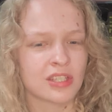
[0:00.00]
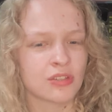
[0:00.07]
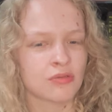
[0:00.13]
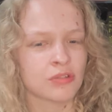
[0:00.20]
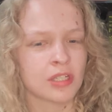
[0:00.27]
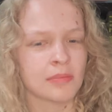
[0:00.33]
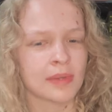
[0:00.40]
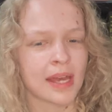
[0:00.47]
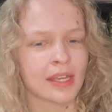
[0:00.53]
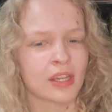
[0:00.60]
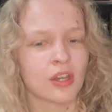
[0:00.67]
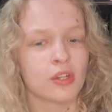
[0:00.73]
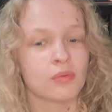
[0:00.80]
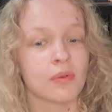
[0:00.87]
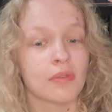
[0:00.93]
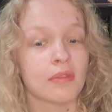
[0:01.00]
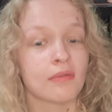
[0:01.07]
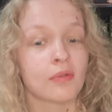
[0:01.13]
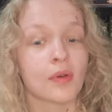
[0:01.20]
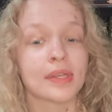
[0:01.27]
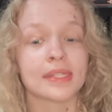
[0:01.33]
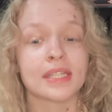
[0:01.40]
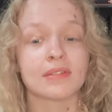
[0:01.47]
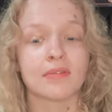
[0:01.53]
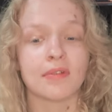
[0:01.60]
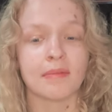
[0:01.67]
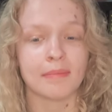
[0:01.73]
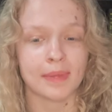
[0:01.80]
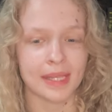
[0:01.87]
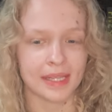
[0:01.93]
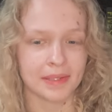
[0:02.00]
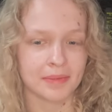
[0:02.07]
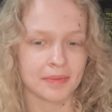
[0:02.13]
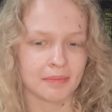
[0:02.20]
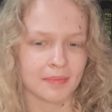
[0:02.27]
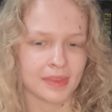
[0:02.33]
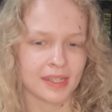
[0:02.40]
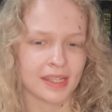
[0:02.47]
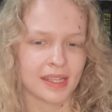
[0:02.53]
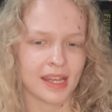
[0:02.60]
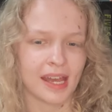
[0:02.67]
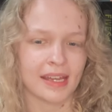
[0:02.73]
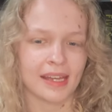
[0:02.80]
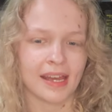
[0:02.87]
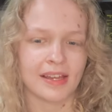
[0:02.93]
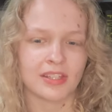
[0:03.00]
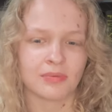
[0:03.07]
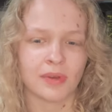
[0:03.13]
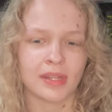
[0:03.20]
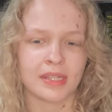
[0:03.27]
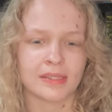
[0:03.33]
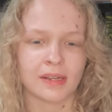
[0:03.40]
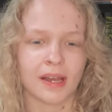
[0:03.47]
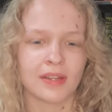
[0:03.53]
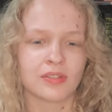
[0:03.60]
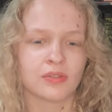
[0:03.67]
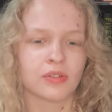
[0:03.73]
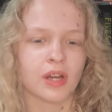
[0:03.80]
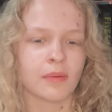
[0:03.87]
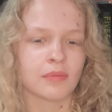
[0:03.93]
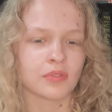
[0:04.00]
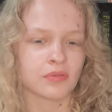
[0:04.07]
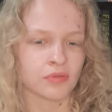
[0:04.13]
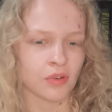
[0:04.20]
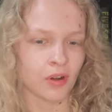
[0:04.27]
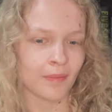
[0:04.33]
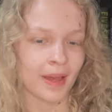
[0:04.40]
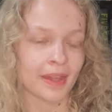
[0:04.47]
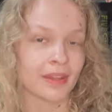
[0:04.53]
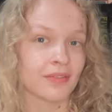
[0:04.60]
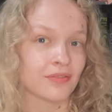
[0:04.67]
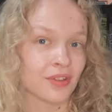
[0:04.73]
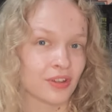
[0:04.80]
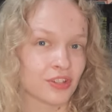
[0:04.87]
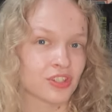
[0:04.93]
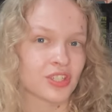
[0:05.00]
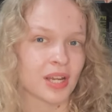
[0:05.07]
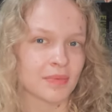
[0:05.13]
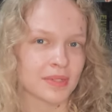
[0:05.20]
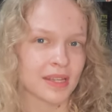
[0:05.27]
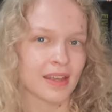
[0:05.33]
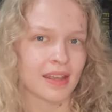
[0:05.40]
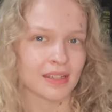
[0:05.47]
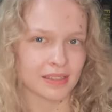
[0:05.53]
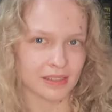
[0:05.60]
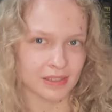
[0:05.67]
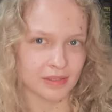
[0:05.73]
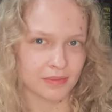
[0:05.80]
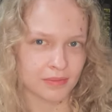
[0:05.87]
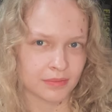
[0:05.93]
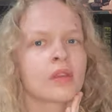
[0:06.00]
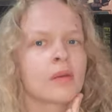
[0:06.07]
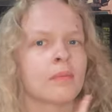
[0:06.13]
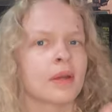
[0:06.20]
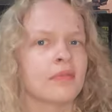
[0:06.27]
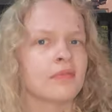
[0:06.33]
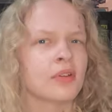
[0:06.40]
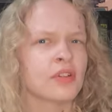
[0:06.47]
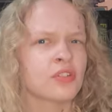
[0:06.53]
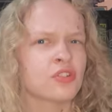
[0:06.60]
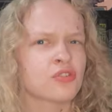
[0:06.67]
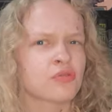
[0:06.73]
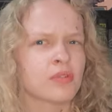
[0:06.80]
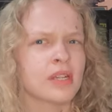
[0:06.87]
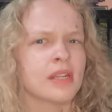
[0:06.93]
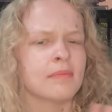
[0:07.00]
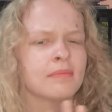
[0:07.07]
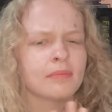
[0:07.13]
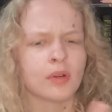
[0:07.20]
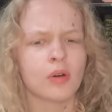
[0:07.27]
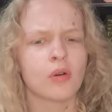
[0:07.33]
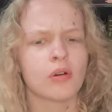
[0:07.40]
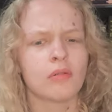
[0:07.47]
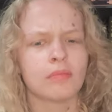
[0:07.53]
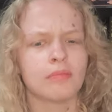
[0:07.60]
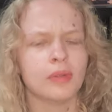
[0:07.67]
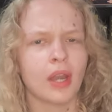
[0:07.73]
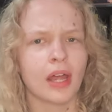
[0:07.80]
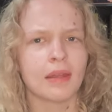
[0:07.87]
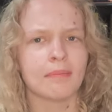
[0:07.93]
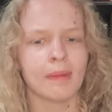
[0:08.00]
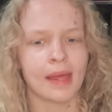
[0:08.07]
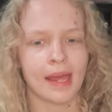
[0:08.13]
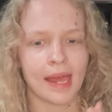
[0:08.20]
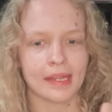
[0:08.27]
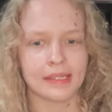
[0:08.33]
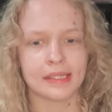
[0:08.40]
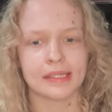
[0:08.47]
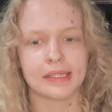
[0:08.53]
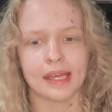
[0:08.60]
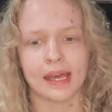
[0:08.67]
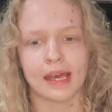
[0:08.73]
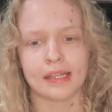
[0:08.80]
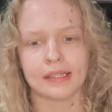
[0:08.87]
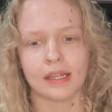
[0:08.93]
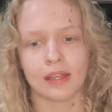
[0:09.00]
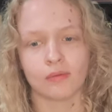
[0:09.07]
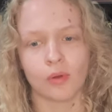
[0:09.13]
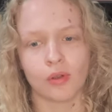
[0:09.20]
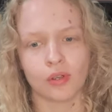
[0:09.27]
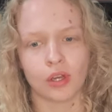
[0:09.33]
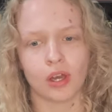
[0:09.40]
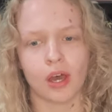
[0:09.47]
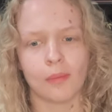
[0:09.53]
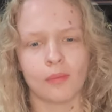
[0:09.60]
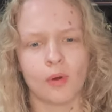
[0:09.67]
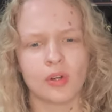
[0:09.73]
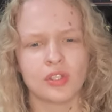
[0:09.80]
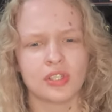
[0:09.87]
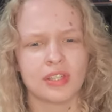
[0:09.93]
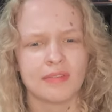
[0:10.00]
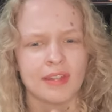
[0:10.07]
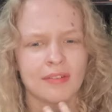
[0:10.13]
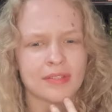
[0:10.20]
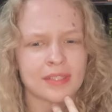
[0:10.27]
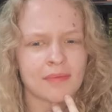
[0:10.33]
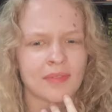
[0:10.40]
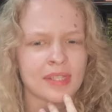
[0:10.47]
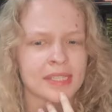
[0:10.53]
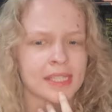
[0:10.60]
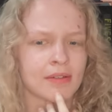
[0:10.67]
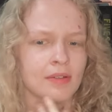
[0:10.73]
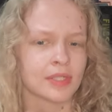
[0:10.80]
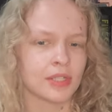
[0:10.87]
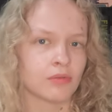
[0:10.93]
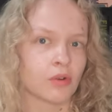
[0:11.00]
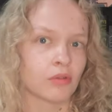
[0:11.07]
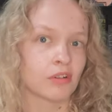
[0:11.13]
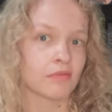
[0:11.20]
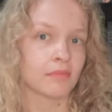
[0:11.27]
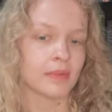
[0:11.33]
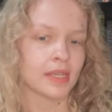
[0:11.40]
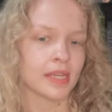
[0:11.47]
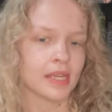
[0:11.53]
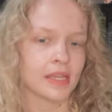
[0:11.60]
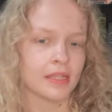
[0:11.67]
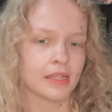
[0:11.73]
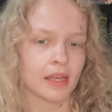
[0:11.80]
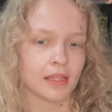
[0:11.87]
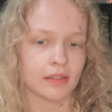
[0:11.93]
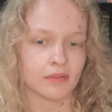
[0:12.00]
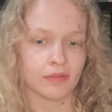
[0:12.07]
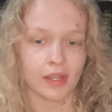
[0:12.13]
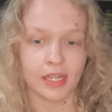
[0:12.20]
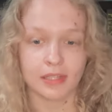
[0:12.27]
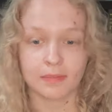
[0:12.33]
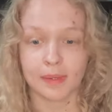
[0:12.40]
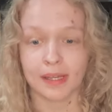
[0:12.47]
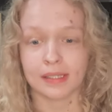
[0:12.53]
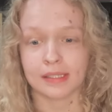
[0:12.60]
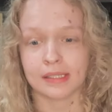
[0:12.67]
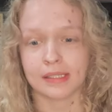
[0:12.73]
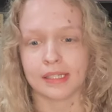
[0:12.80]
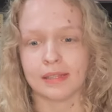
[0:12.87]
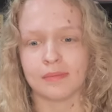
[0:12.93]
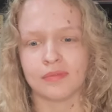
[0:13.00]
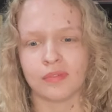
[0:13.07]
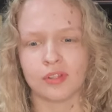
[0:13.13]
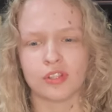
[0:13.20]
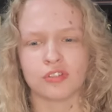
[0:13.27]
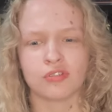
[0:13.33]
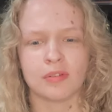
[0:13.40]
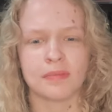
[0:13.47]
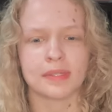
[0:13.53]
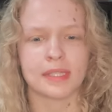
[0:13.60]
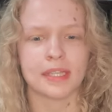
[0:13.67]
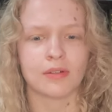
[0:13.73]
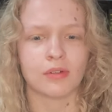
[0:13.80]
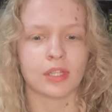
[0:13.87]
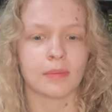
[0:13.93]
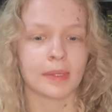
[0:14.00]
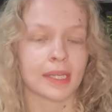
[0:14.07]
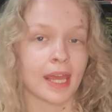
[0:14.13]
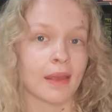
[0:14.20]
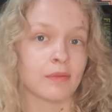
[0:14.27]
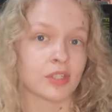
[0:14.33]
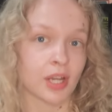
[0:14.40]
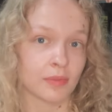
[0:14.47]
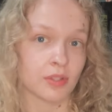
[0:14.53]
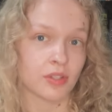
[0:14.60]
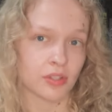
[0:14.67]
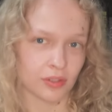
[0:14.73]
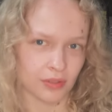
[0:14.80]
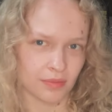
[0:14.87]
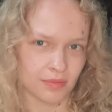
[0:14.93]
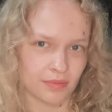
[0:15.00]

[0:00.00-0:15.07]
scream echoed with the voices within me. And that is where the title comes from and the first chapter ends. My first dream or nightmare ended there. I woke up, wondered if there was something seriously wrong with me, then fell back asleep for the dream sequel that became chapter two.